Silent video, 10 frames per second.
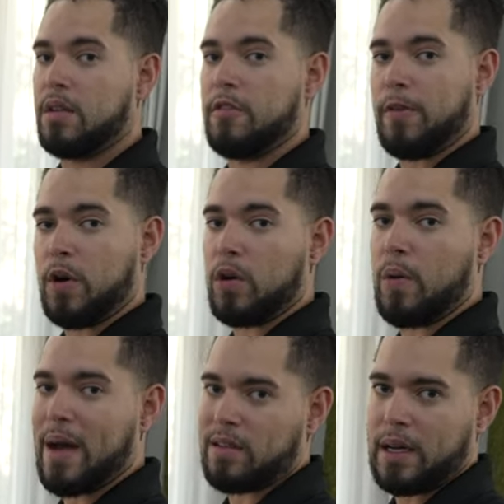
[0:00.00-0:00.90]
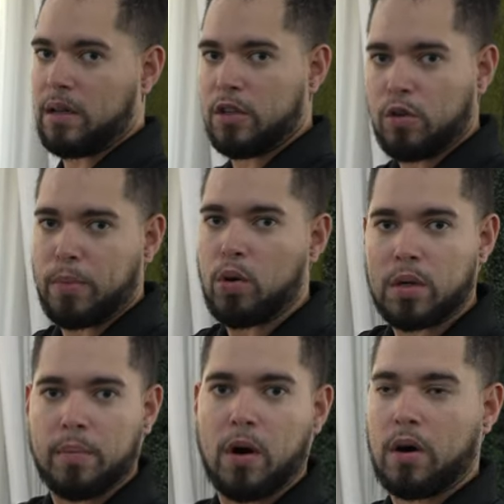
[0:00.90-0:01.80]
the photo as like a little
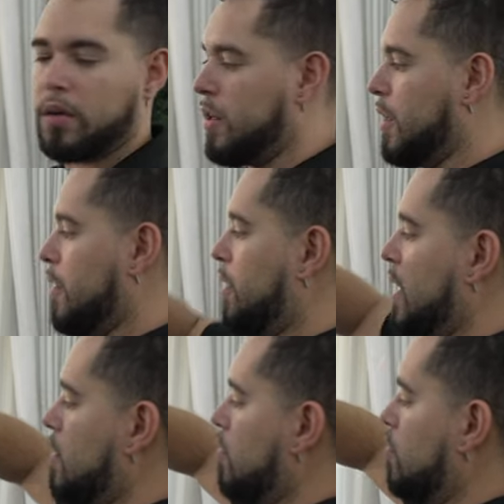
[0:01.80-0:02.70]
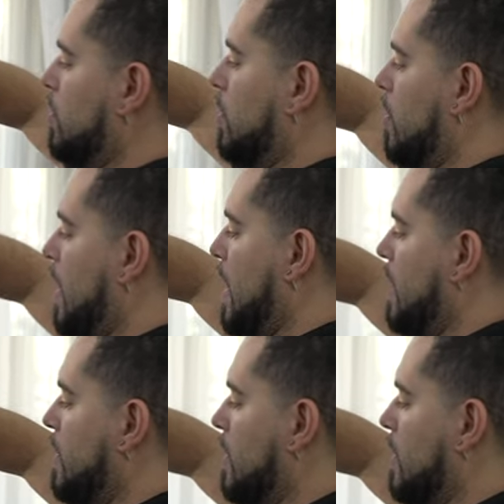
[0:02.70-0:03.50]
bokeh ball, right? So you go ahead.